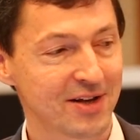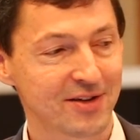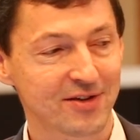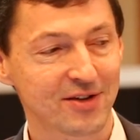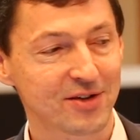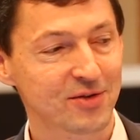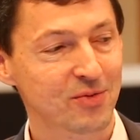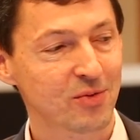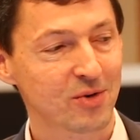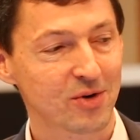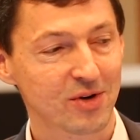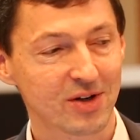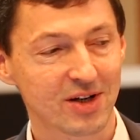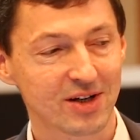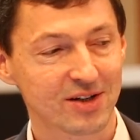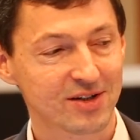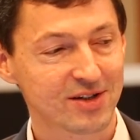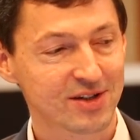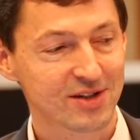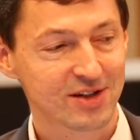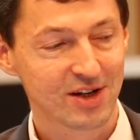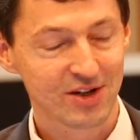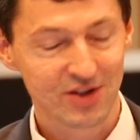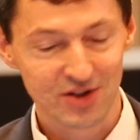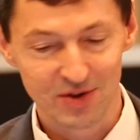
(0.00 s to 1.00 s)
This work is
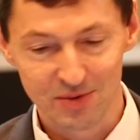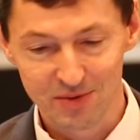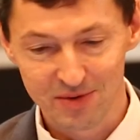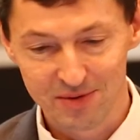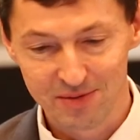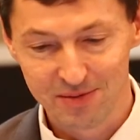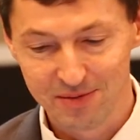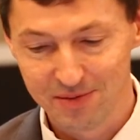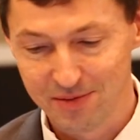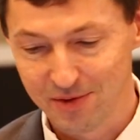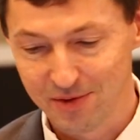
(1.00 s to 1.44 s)
such a